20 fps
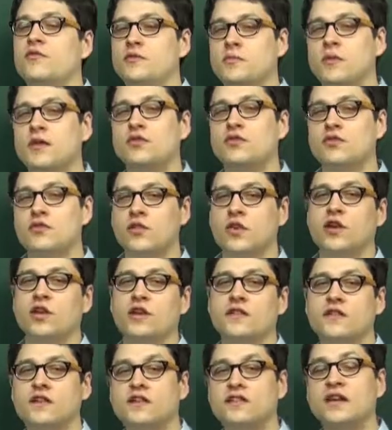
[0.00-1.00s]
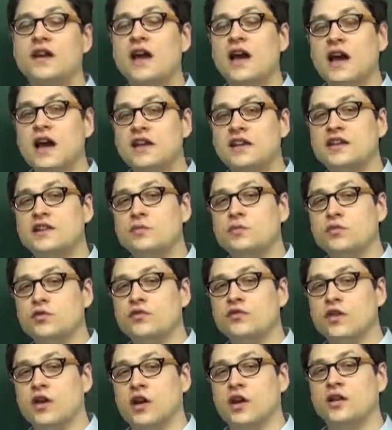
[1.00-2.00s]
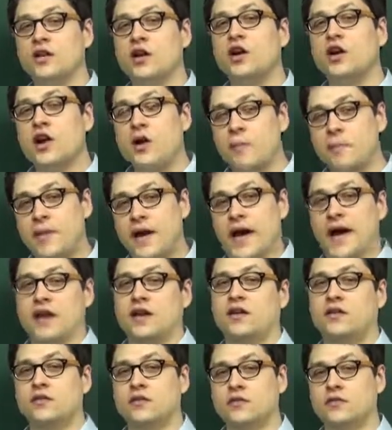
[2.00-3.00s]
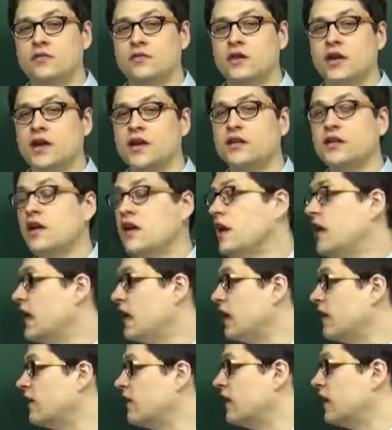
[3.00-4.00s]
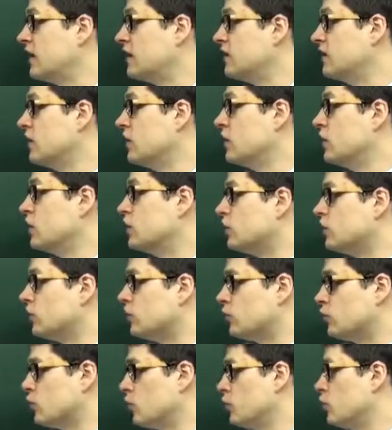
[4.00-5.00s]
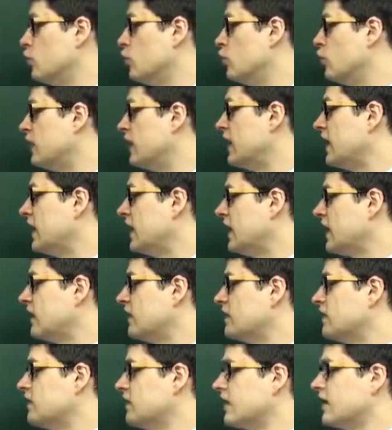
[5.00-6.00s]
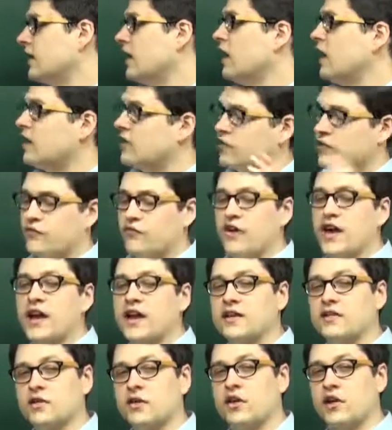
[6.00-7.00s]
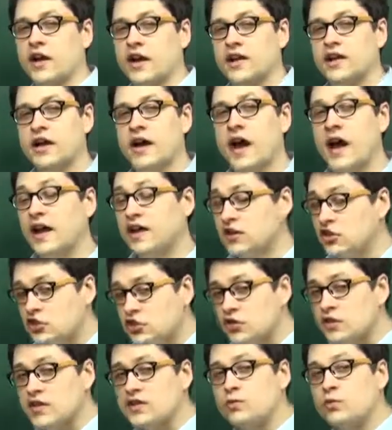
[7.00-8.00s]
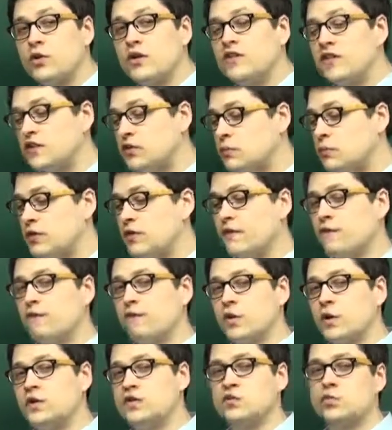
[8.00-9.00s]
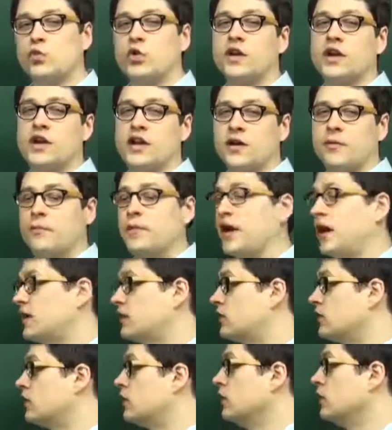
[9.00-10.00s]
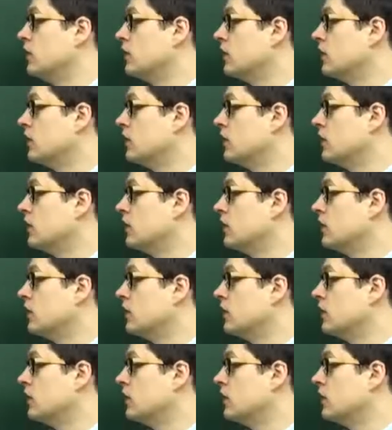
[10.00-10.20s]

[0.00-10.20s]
"I've spent too long on this. I need to move on. I'll come back." Right, and then you remove E, and you're like, ah, fine, all right, I can do this one. This will be the first one I come back to.